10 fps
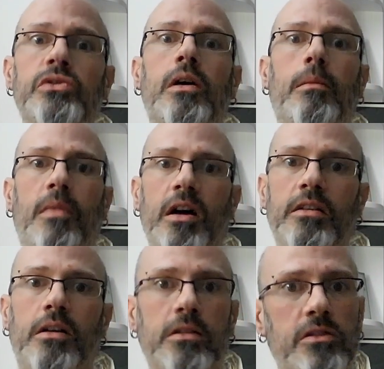My
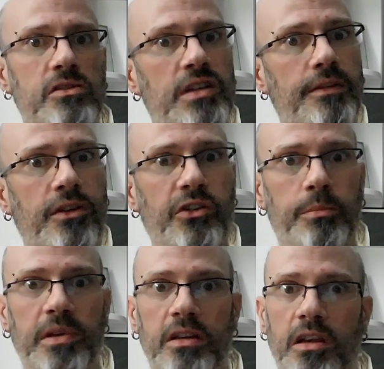doctors, after
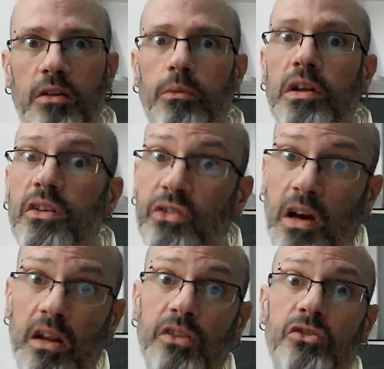speaking, we decided
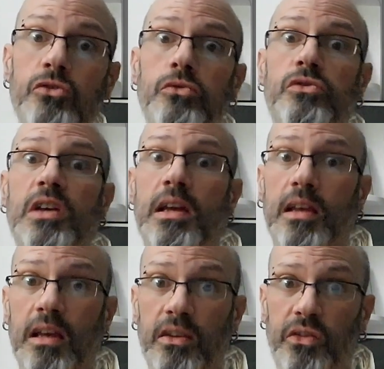to take a
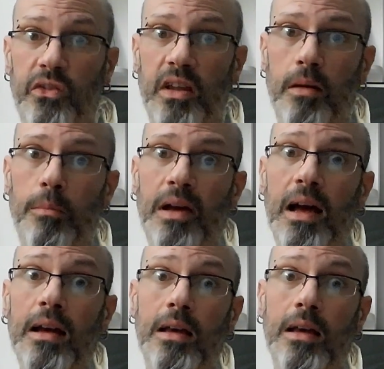step back